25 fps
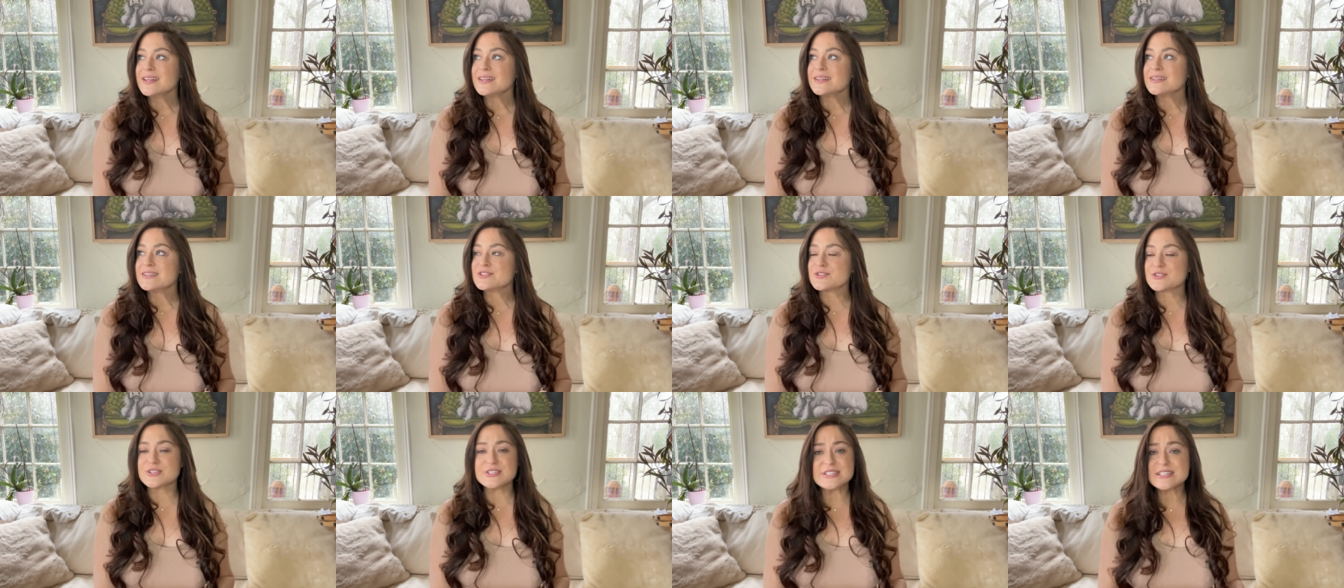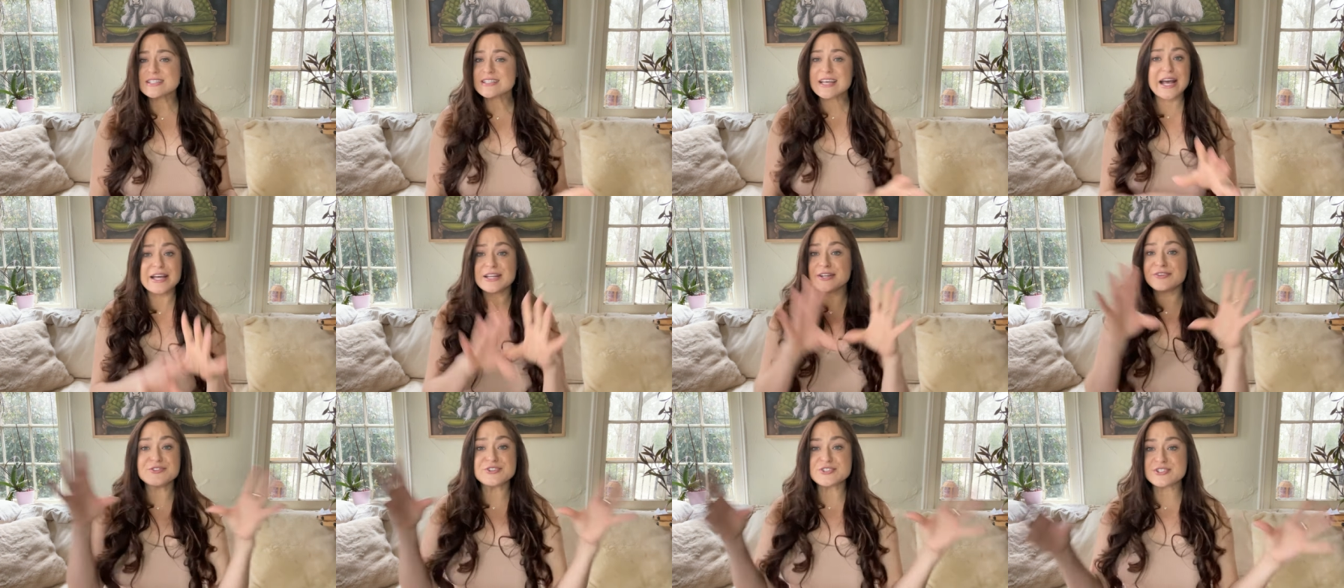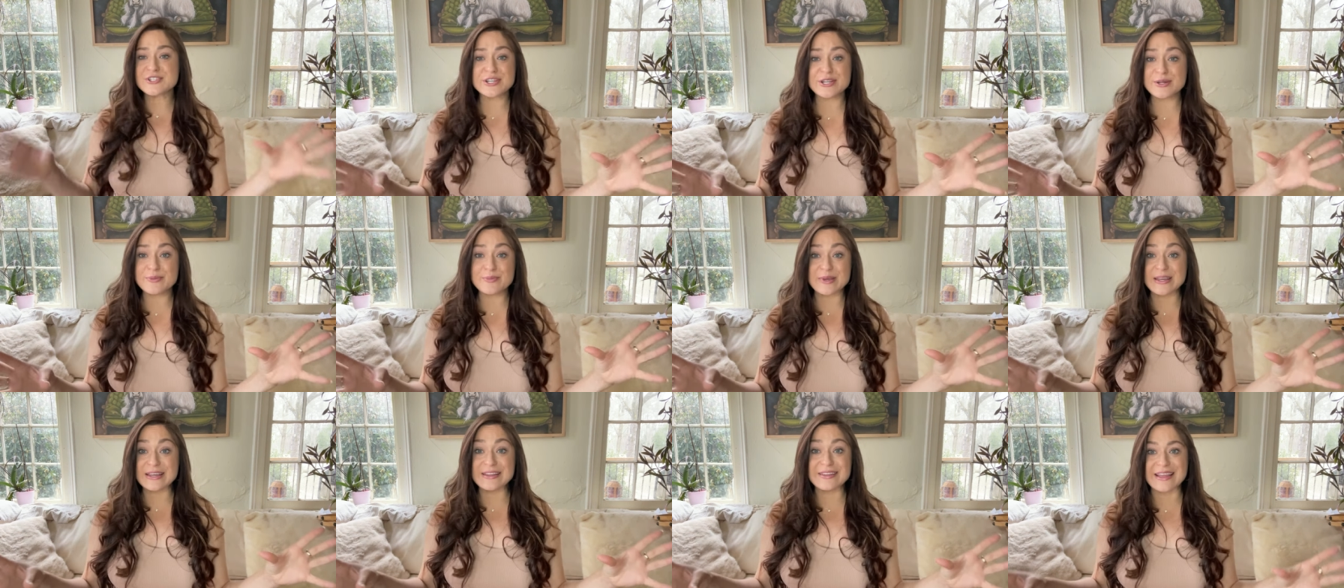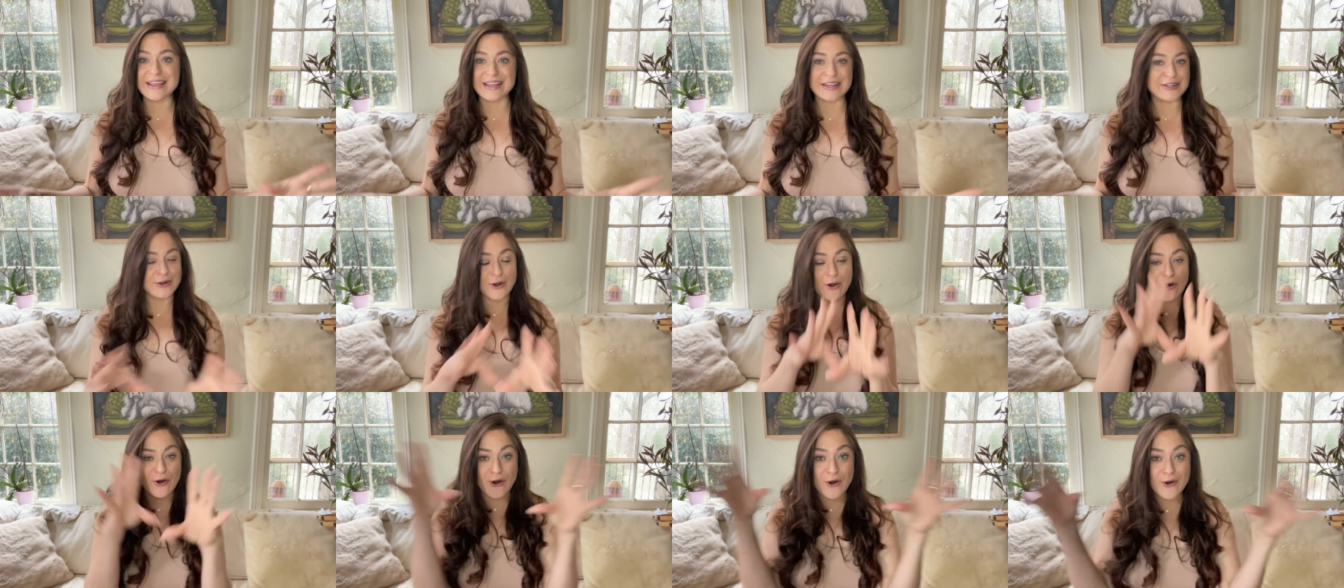So this is kind of just gonna be like an
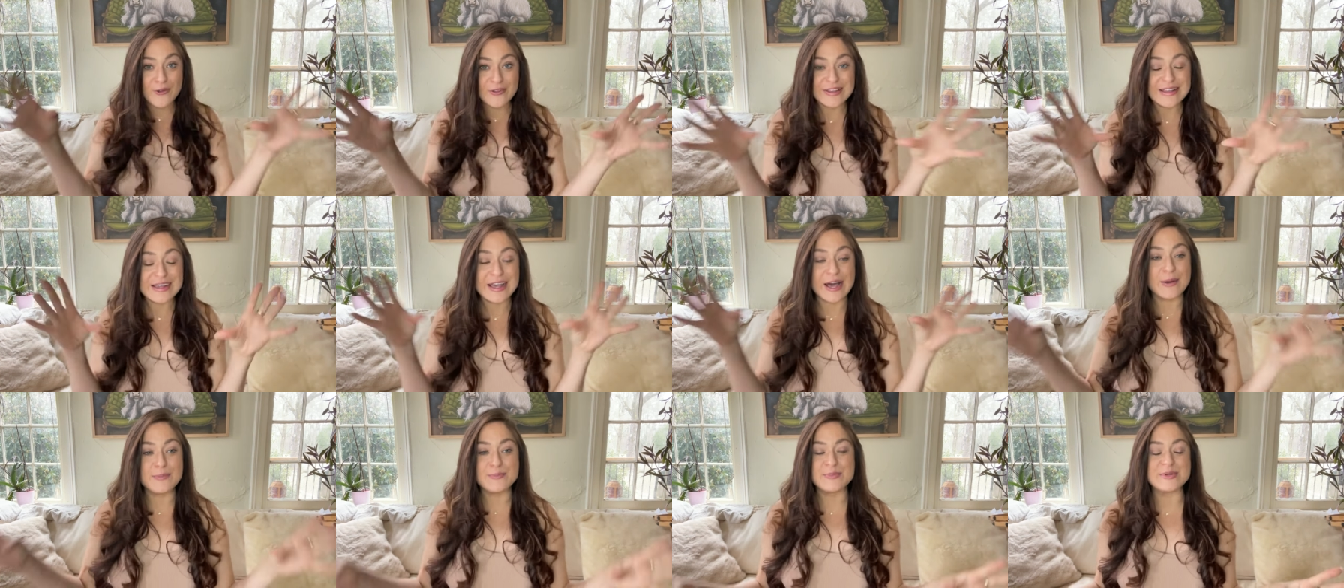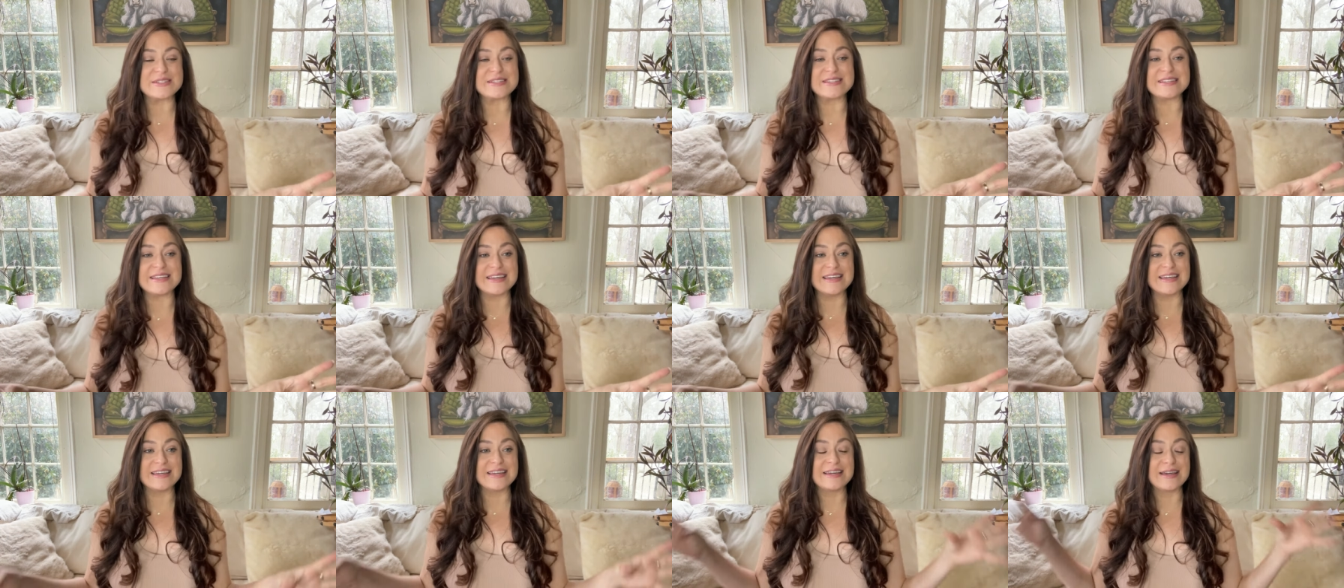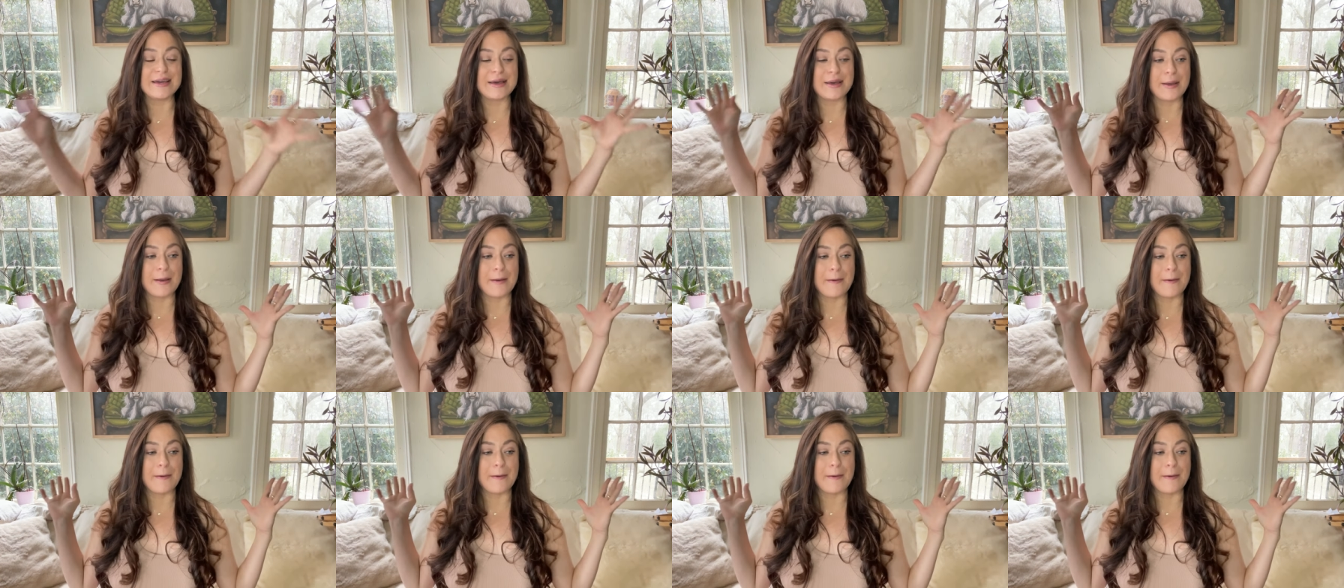all-encompassing